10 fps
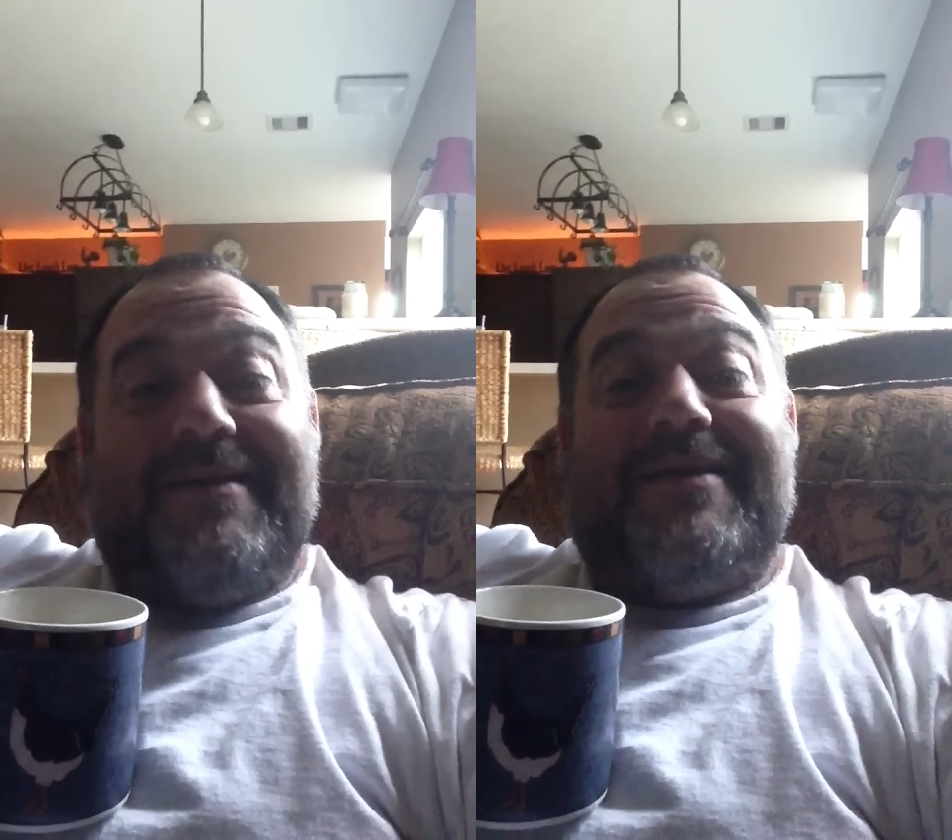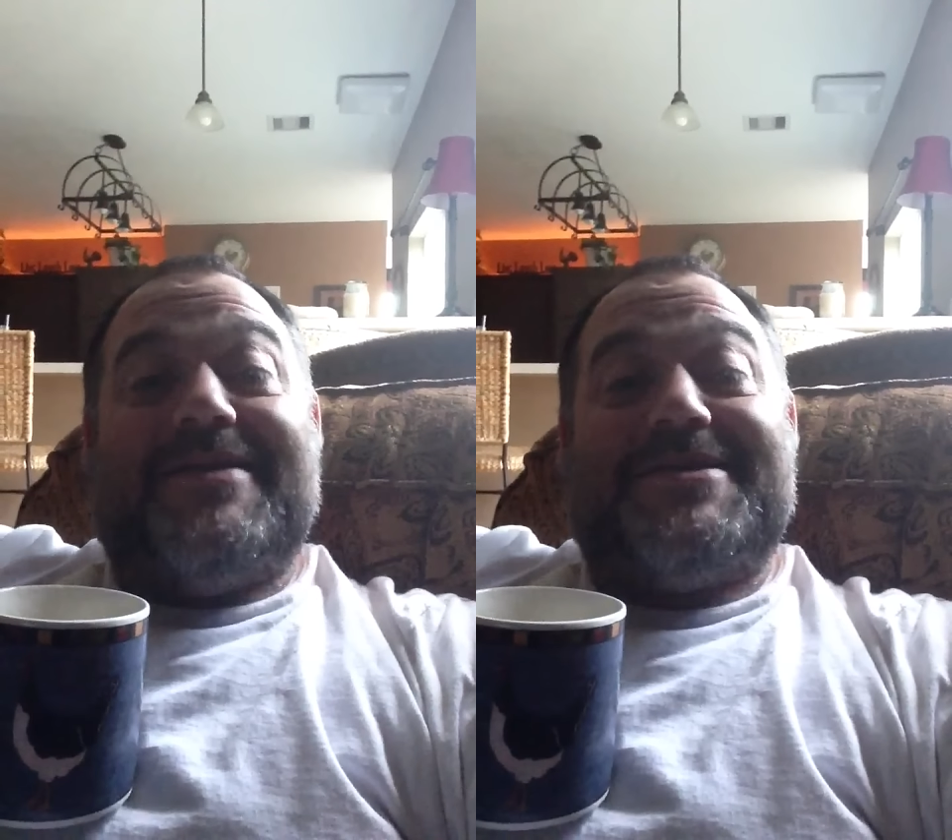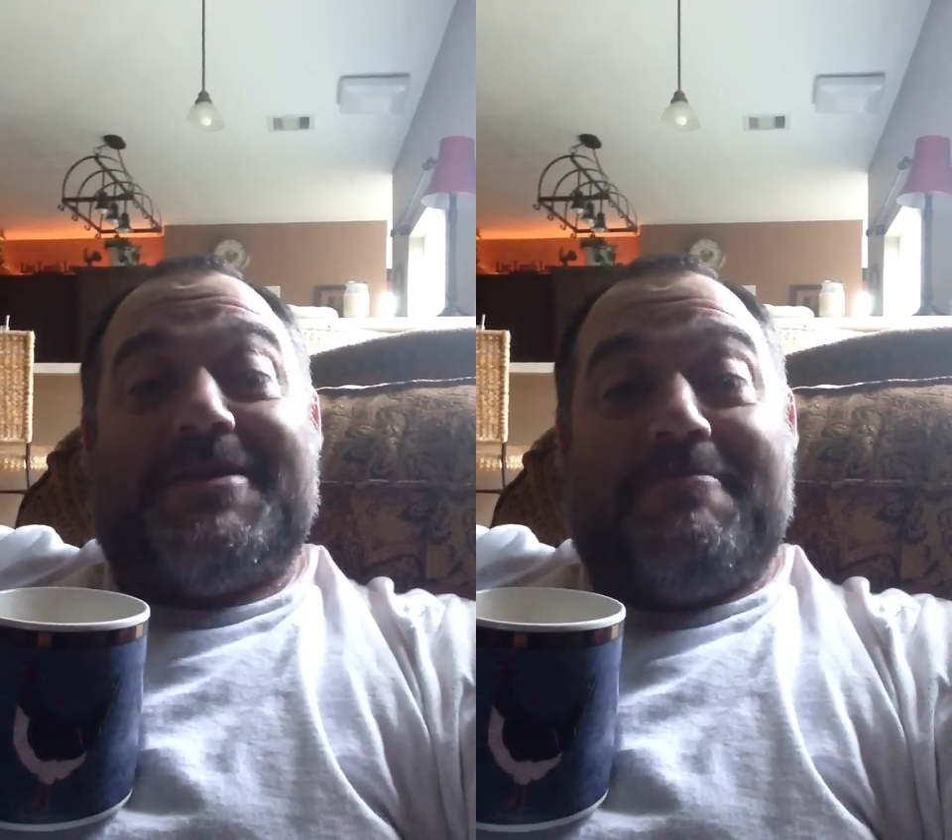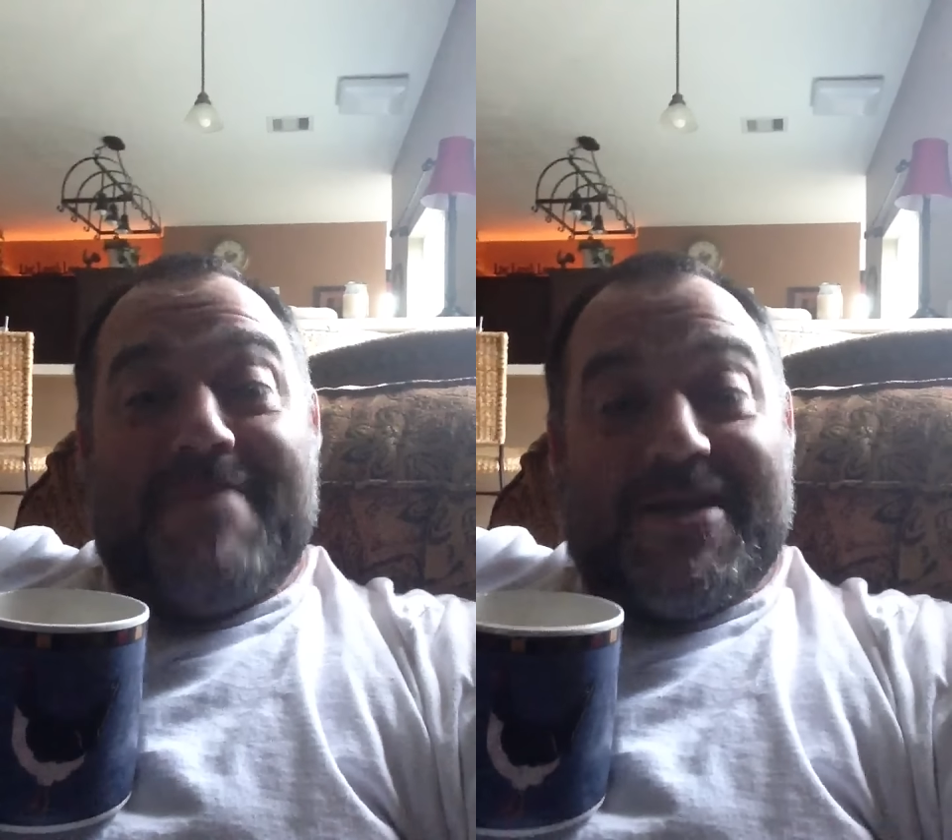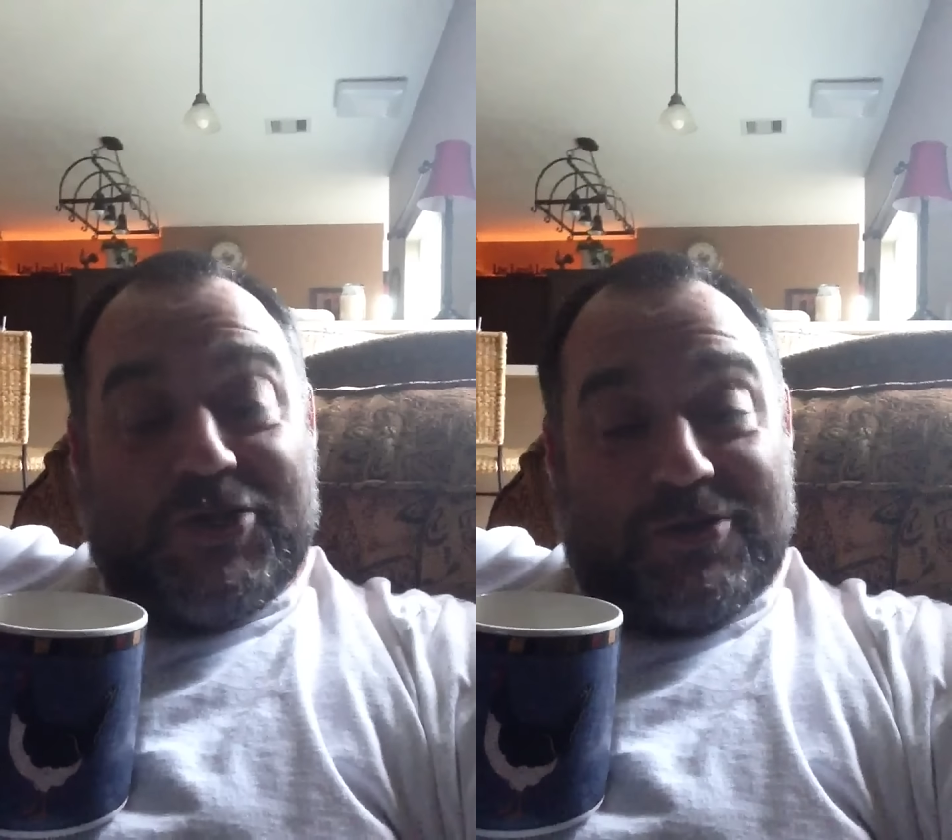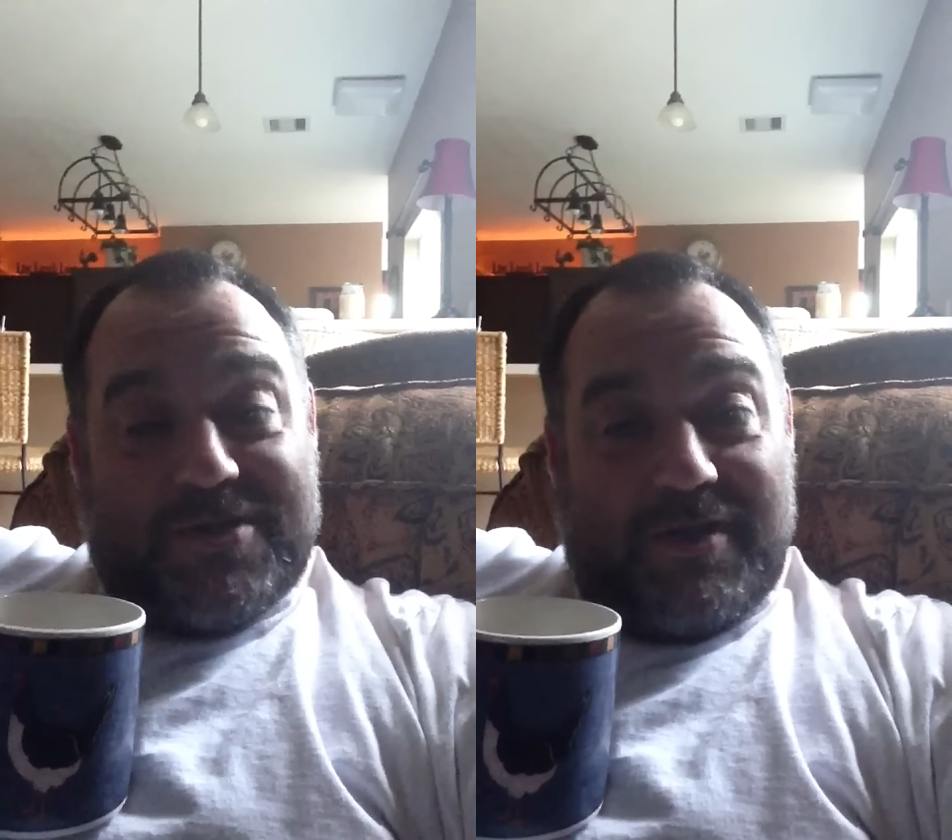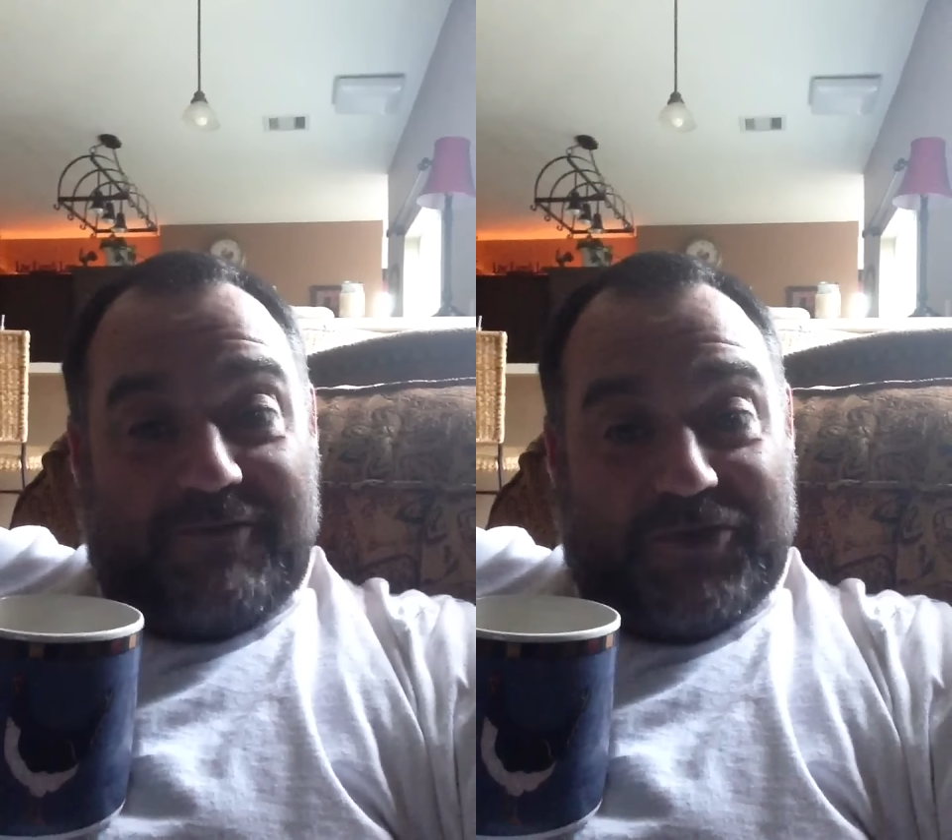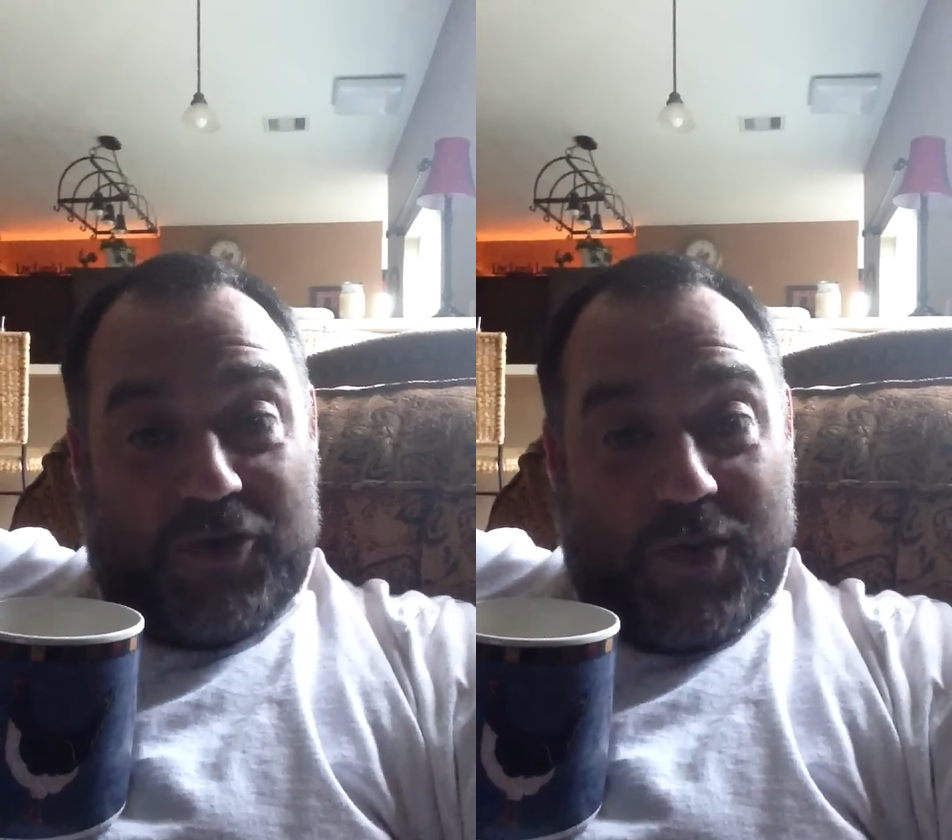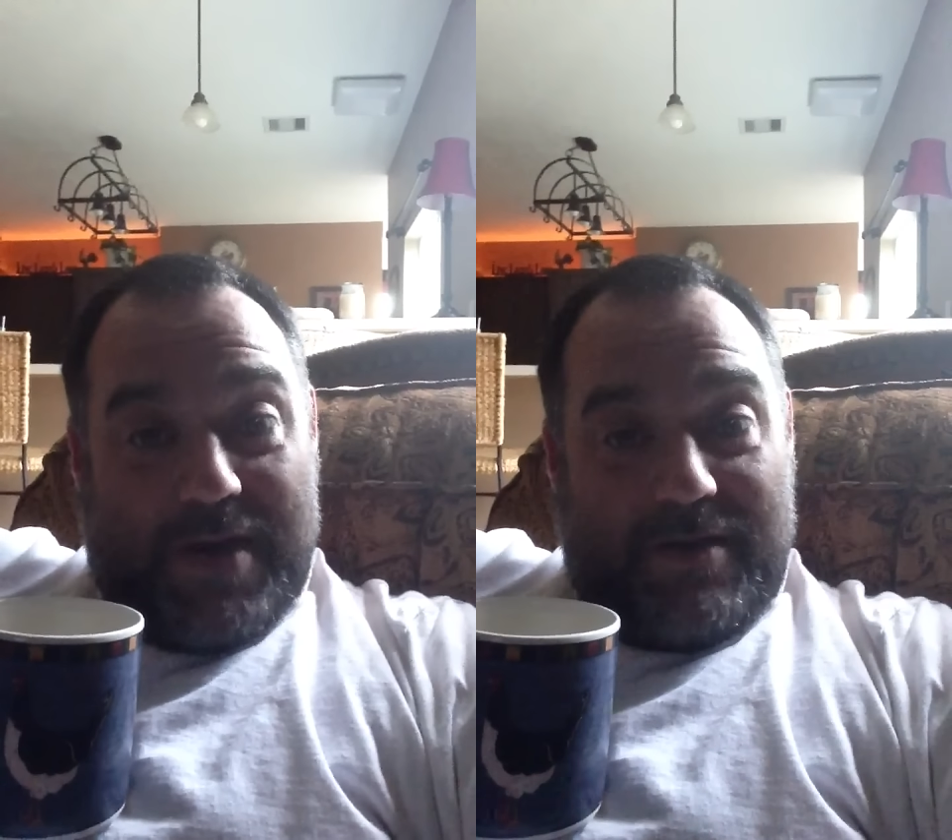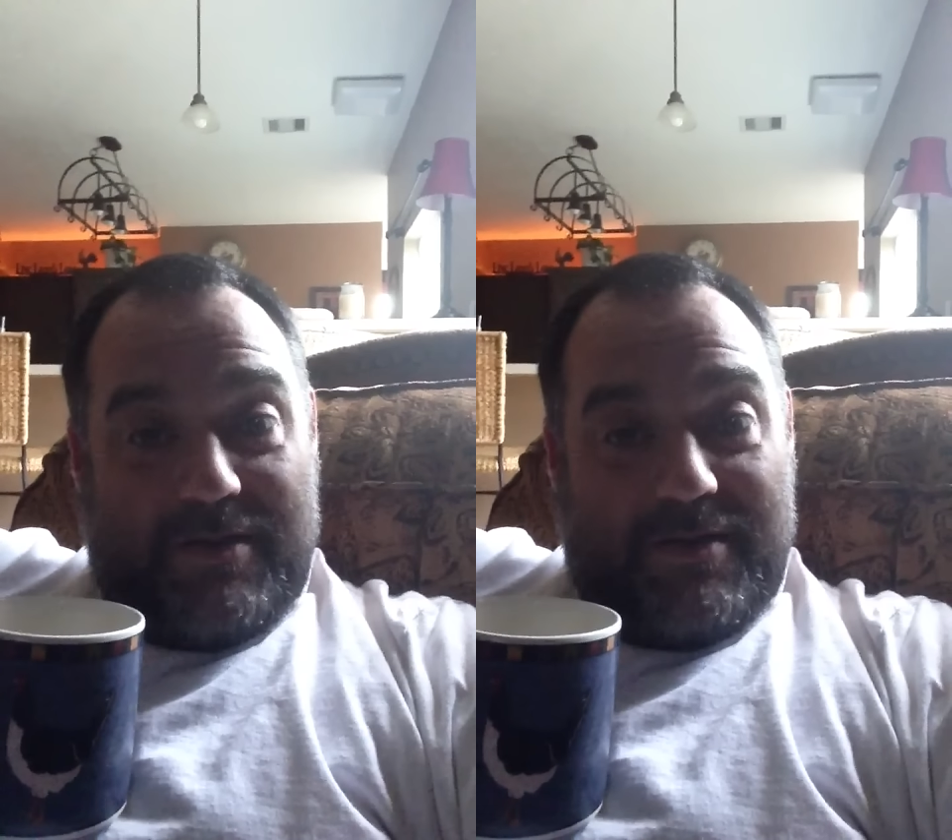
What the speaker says: and submit yourself to it,